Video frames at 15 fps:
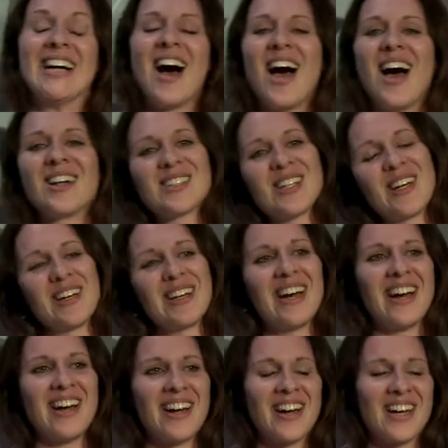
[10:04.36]
I was like,
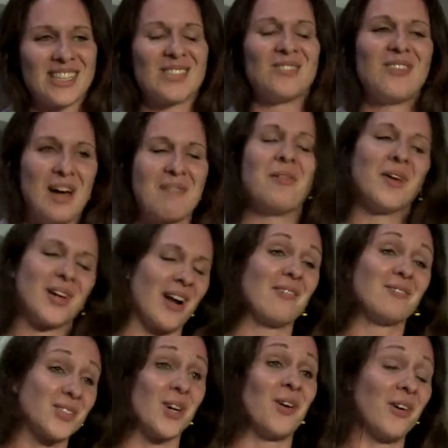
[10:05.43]
yeah, that's a fair point.
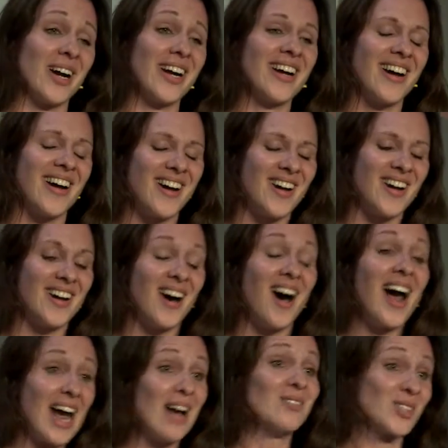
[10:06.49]
I'm sorry. Uh,
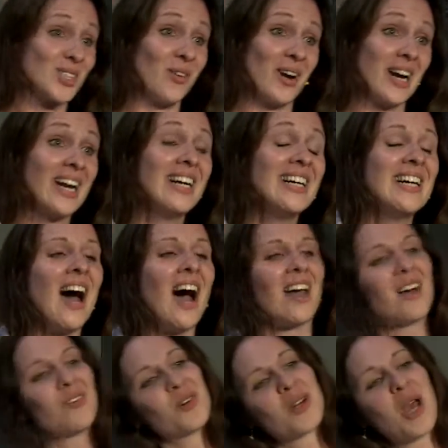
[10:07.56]
I am sorry. And
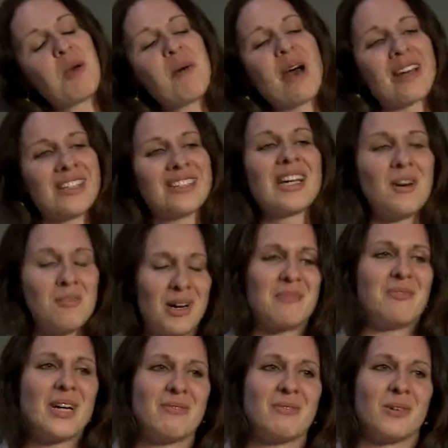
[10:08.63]
I will go back and tell my
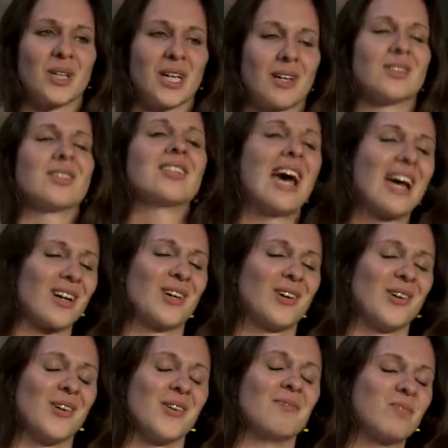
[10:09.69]
people. He goes, thank
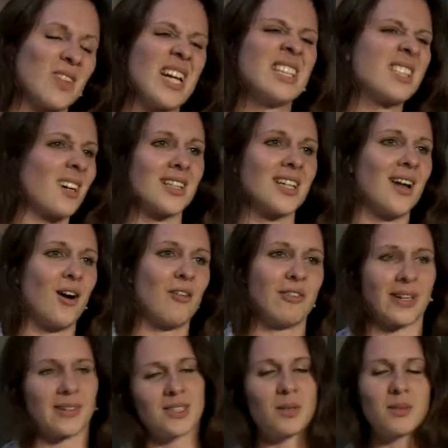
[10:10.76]
you. And then started
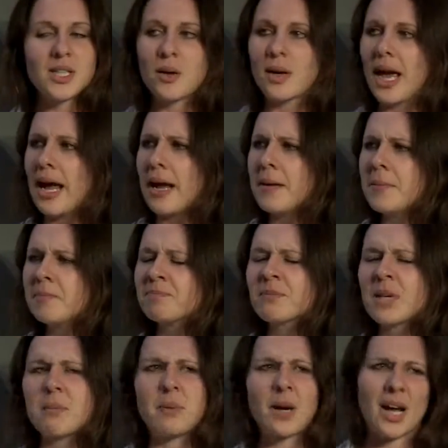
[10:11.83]
laughing. So it was okay.
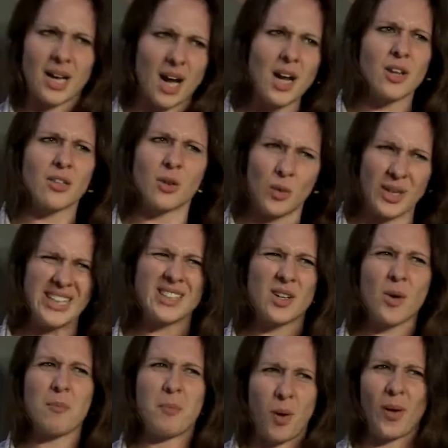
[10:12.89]
But I kind of thought he's
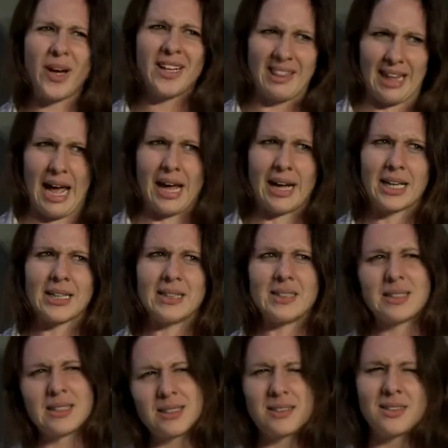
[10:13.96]
got a point there
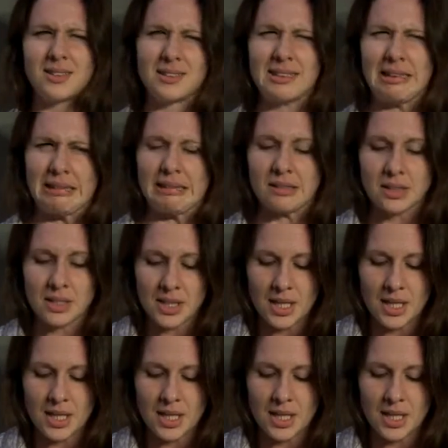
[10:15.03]
because, yeah